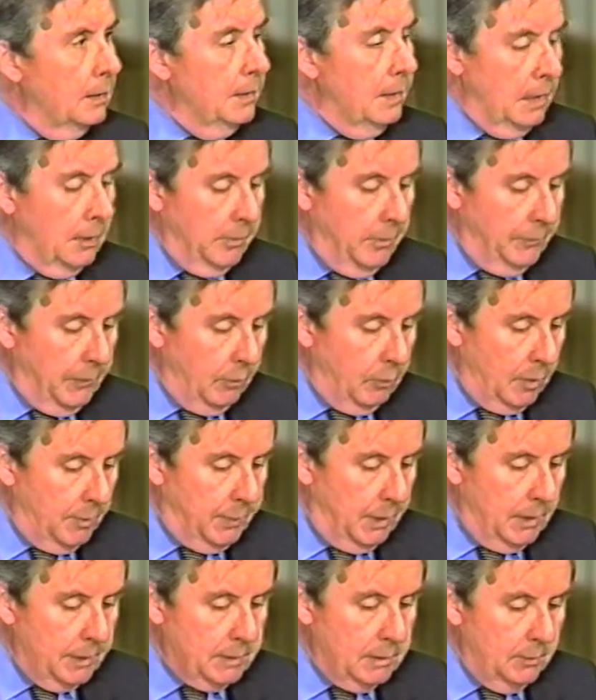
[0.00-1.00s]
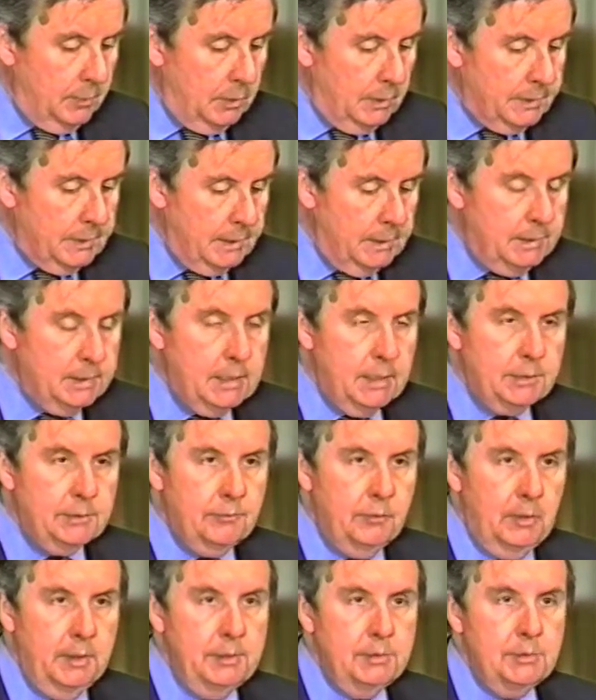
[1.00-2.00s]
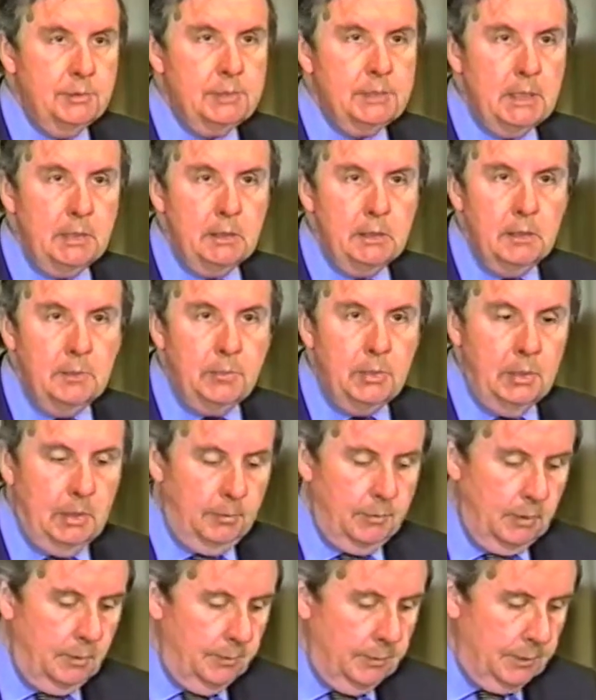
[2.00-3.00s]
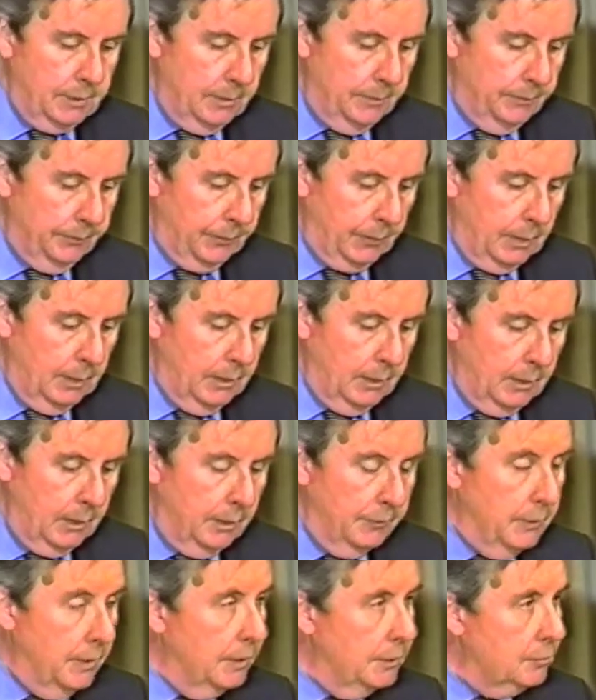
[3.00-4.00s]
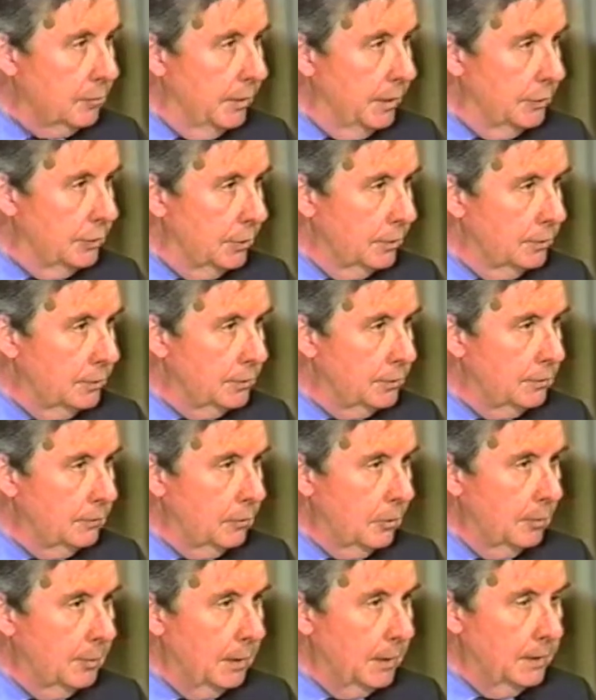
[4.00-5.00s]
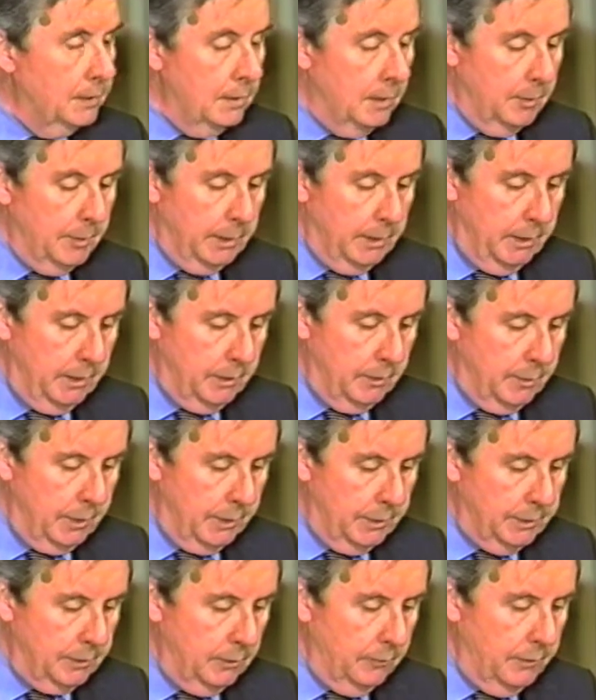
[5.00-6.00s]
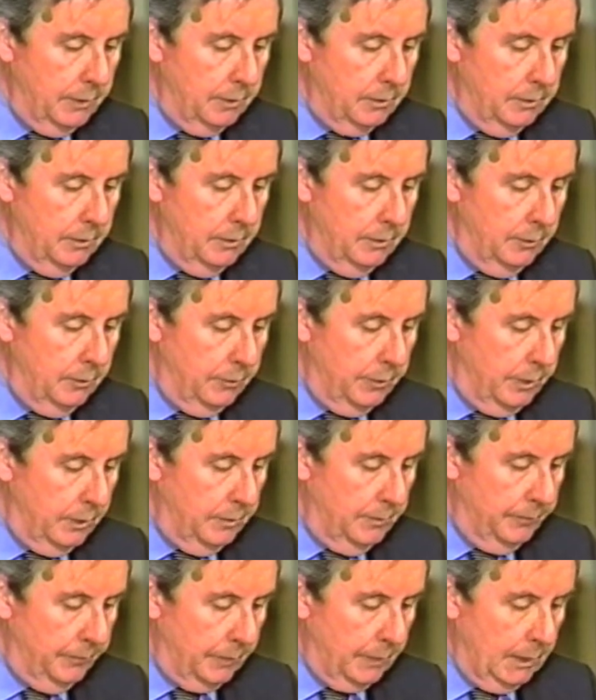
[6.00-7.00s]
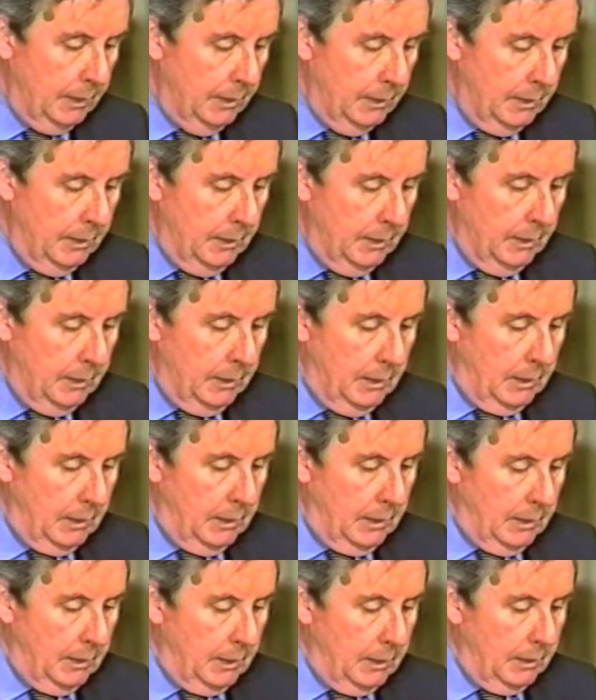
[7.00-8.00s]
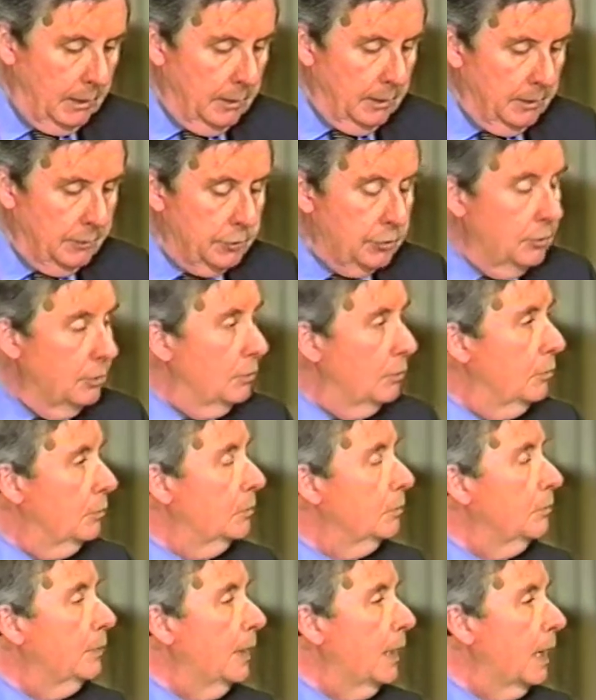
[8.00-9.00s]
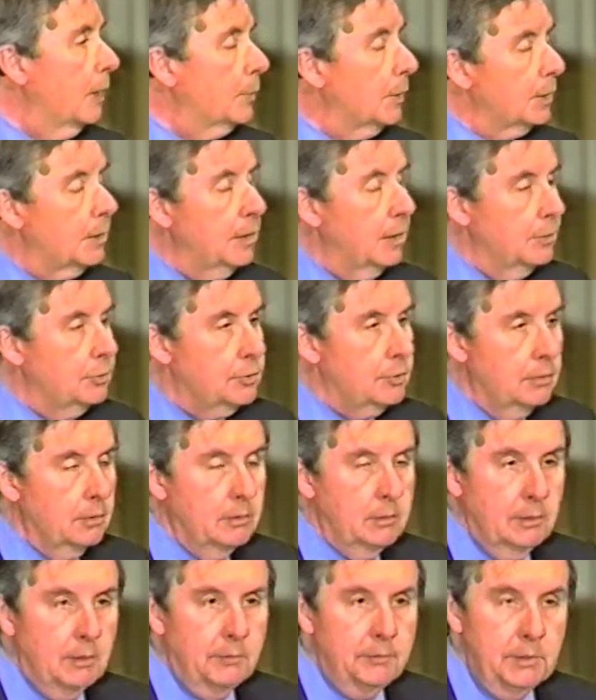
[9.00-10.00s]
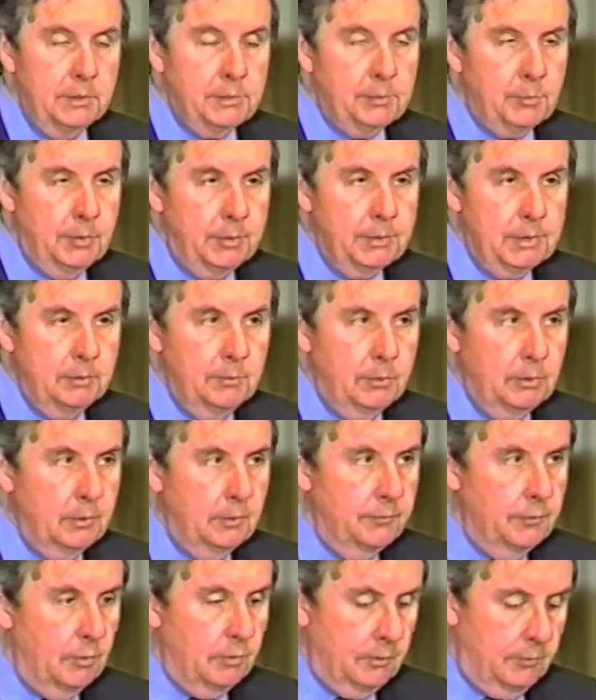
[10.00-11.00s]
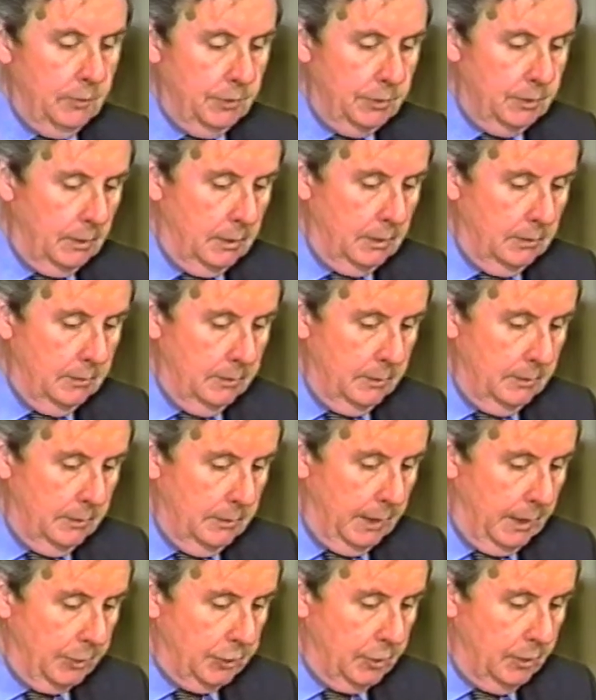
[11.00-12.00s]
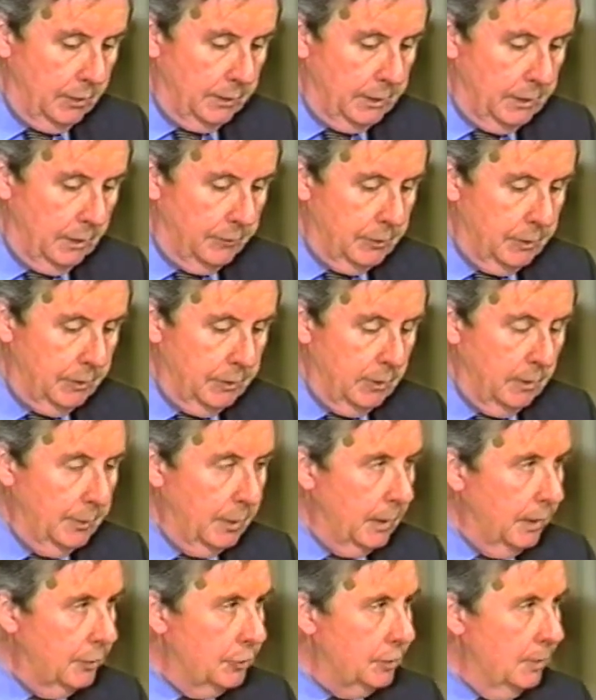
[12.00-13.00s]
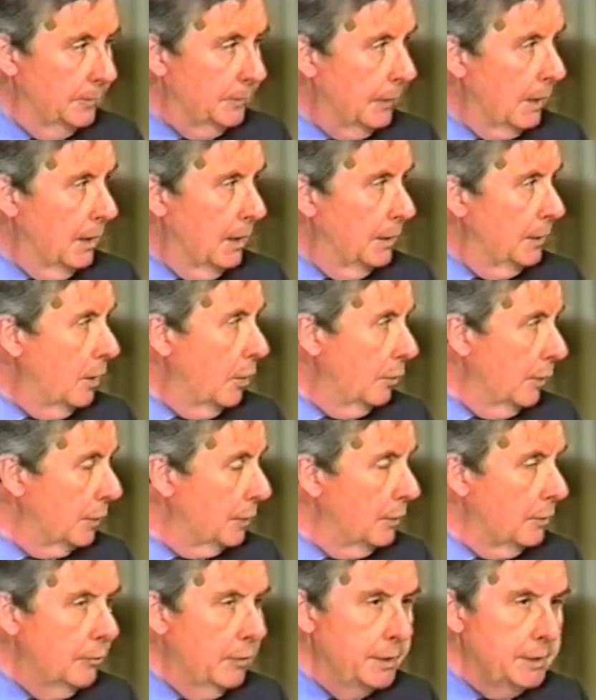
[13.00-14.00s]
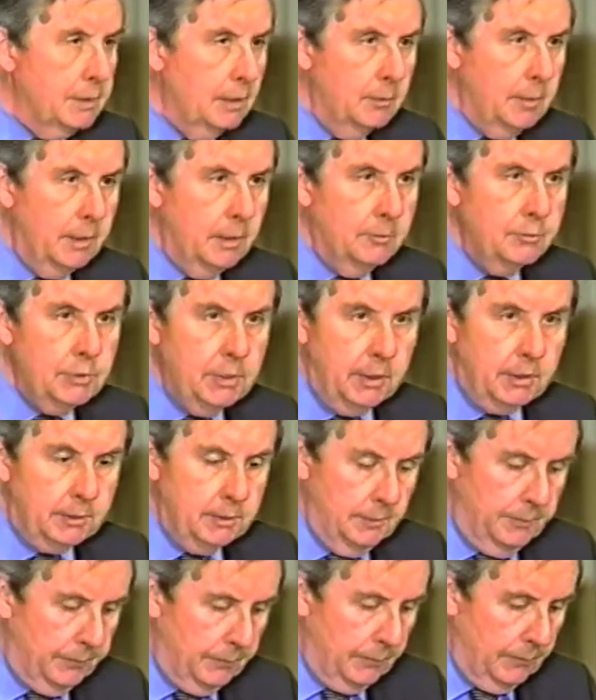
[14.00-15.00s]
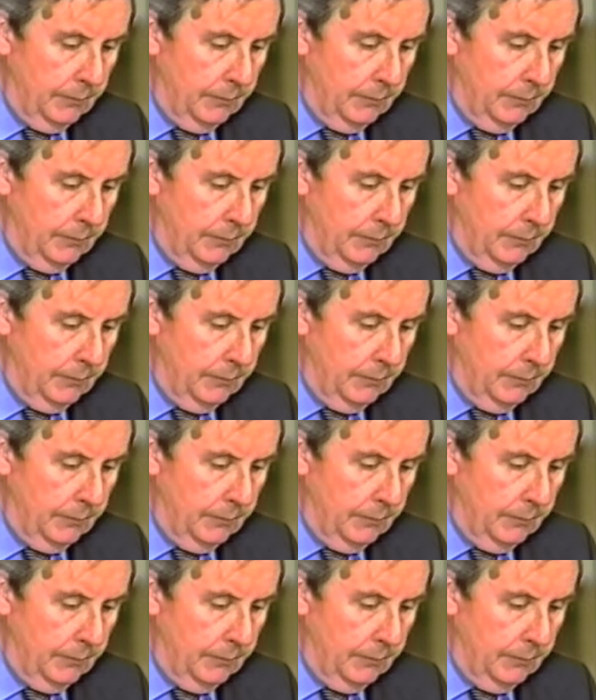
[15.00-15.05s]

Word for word: Now, if it were possible successfully to settle the problems of these regions formerly dominated by Soviet Union uh, through the application of this principle of universal national self-determination, no one could reasonably object.